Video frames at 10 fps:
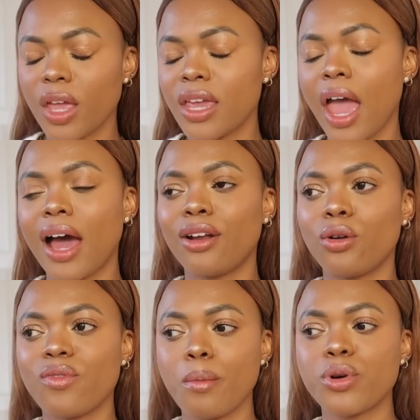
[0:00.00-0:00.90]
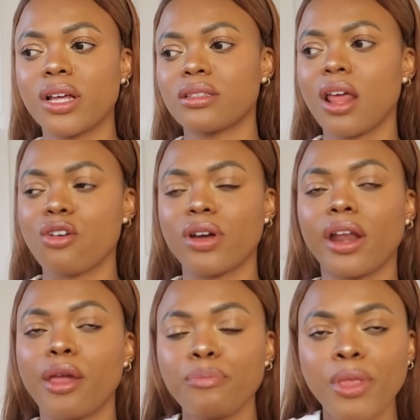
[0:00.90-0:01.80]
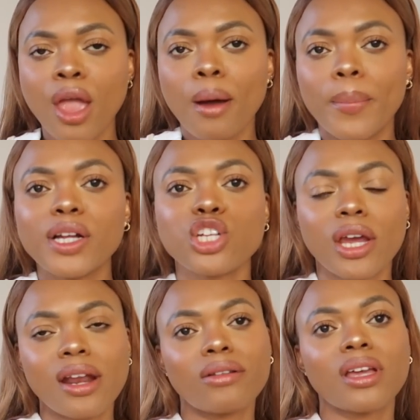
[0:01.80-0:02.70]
Yeah, I don't know if I'm pronouncing that correctly, but check it out.